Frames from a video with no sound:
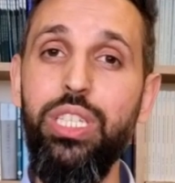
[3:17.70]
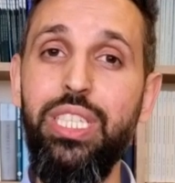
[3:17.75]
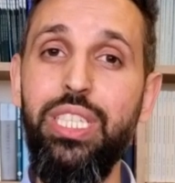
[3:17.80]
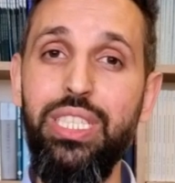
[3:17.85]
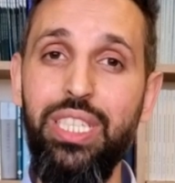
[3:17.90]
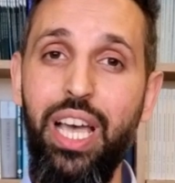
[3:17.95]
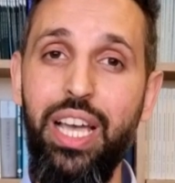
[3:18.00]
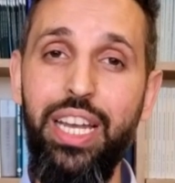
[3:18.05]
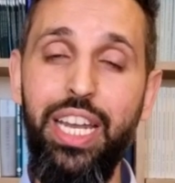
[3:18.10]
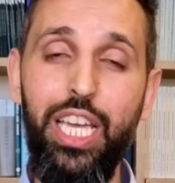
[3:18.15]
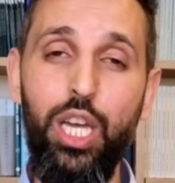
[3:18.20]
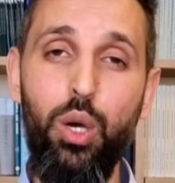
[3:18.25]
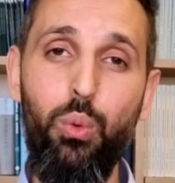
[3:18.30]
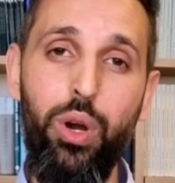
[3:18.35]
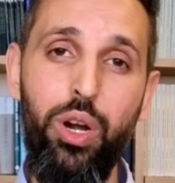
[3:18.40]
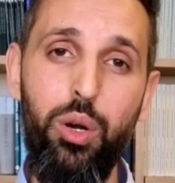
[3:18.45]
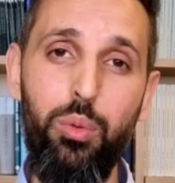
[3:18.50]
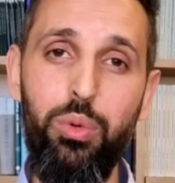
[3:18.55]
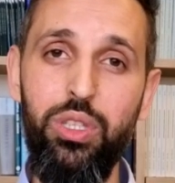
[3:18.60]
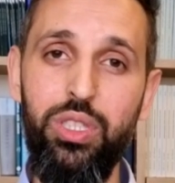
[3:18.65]
designing a
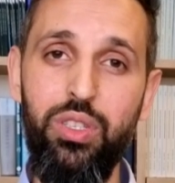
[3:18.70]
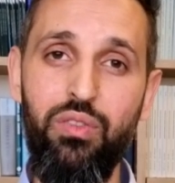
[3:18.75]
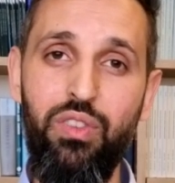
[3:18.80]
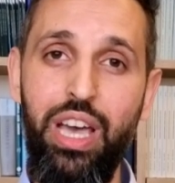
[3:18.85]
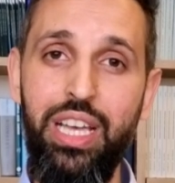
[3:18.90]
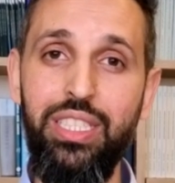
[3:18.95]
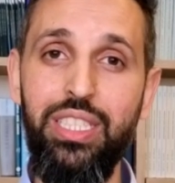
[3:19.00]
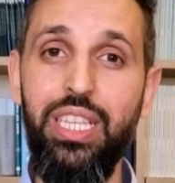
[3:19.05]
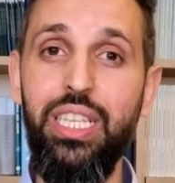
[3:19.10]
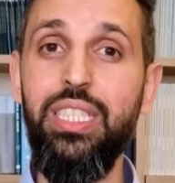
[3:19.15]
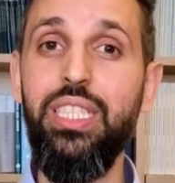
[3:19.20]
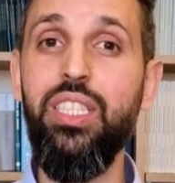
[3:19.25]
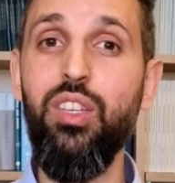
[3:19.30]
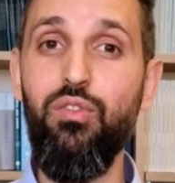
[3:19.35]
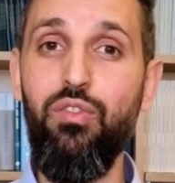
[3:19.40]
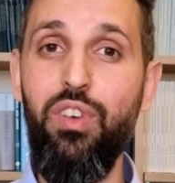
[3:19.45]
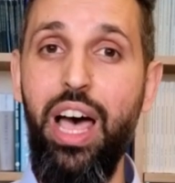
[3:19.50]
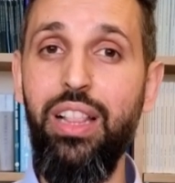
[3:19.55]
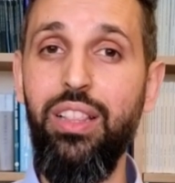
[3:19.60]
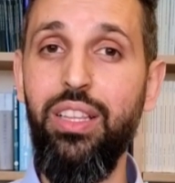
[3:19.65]
wearable device is to
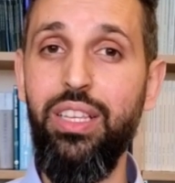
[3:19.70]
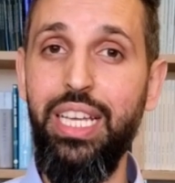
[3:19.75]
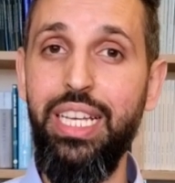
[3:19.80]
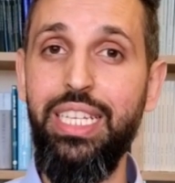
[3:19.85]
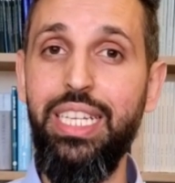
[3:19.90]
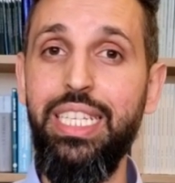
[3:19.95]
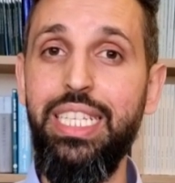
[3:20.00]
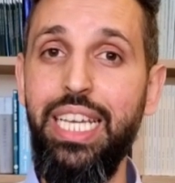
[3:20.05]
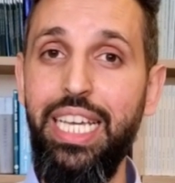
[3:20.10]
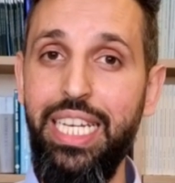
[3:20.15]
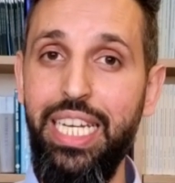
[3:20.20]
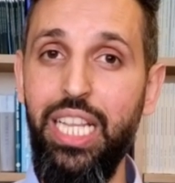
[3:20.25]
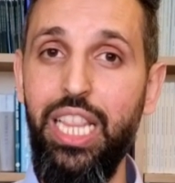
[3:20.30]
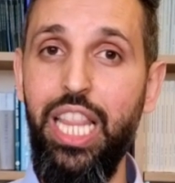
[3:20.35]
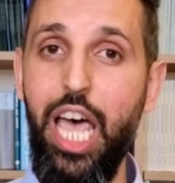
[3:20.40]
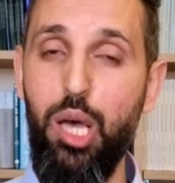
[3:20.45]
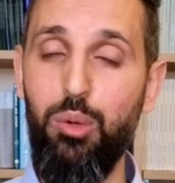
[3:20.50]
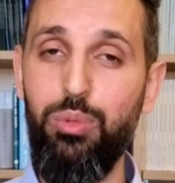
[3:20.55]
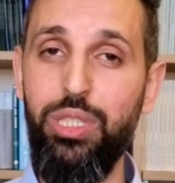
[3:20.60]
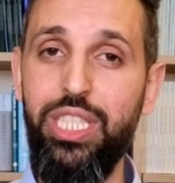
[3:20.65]
validate it in a
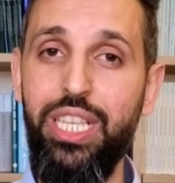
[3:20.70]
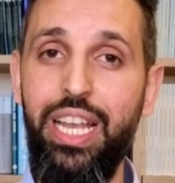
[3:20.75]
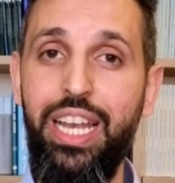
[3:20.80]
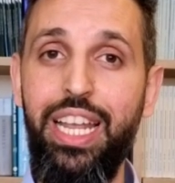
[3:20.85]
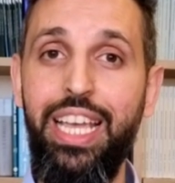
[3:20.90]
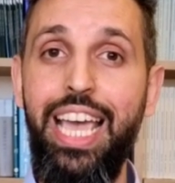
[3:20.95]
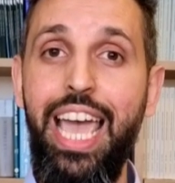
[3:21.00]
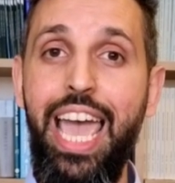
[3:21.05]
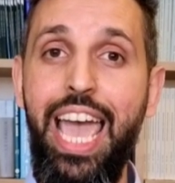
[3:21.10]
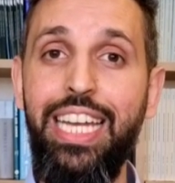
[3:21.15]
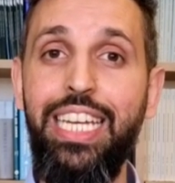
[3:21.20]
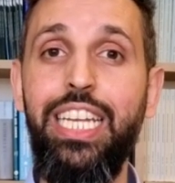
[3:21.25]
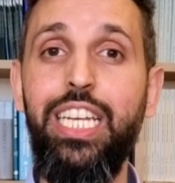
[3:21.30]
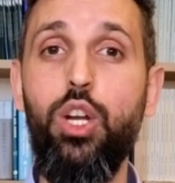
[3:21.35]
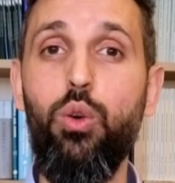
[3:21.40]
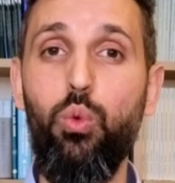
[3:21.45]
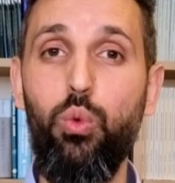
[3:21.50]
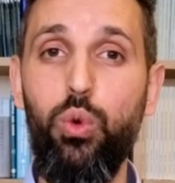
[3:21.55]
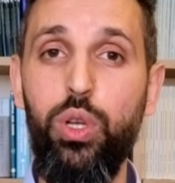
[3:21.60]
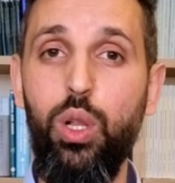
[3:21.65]
lab setting and in a
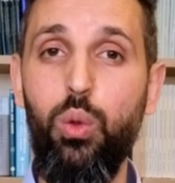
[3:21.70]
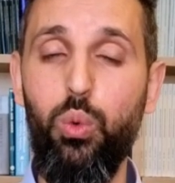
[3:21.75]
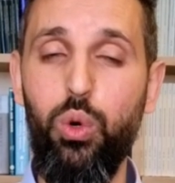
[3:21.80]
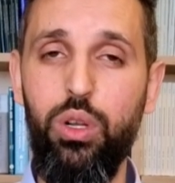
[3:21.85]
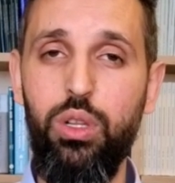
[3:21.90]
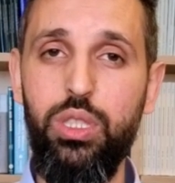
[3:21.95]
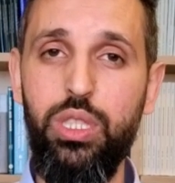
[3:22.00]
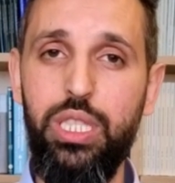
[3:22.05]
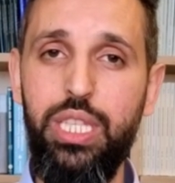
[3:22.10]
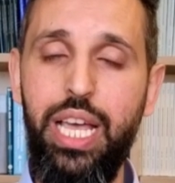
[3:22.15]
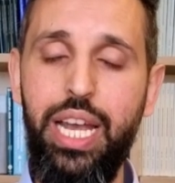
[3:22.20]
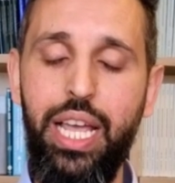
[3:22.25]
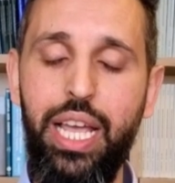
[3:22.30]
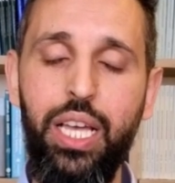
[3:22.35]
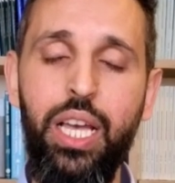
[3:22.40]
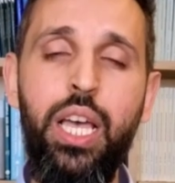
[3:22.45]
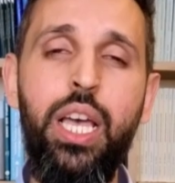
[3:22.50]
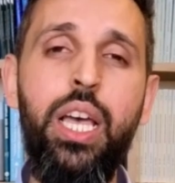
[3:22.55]
real world setting.